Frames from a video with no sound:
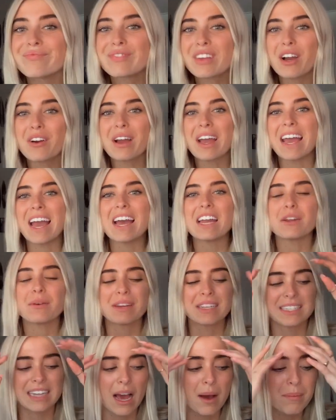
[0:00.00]
Okay,
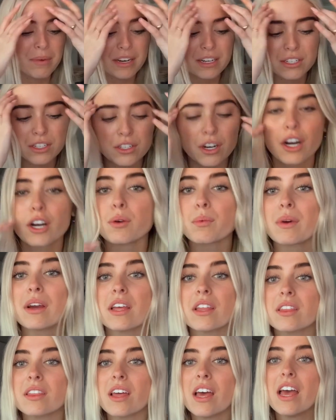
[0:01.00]
anyways, I'm gonna start
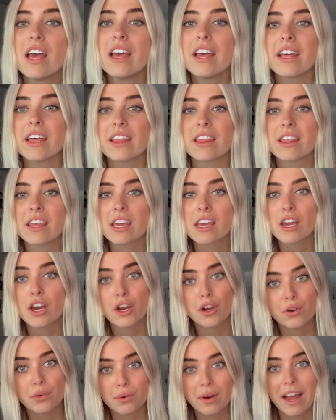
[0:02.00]
with the
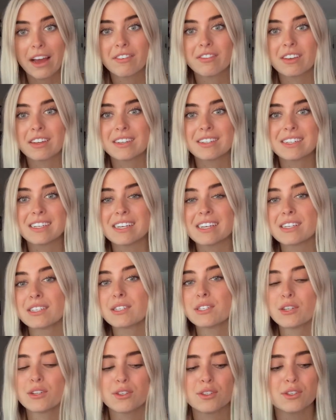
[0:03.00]
graphic
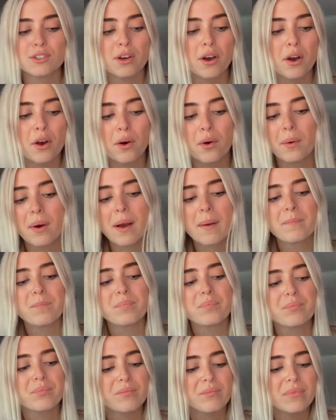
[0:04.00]
tees. So
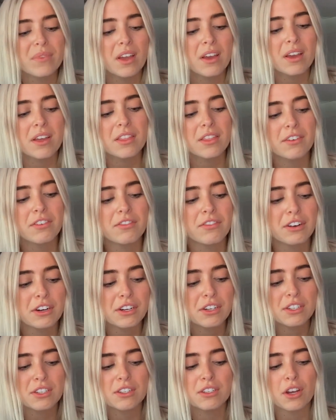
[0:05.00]
the
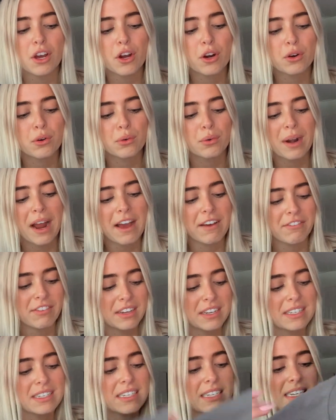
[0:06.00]
first
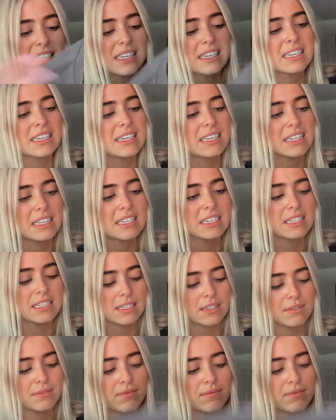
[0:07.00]
graphic tee is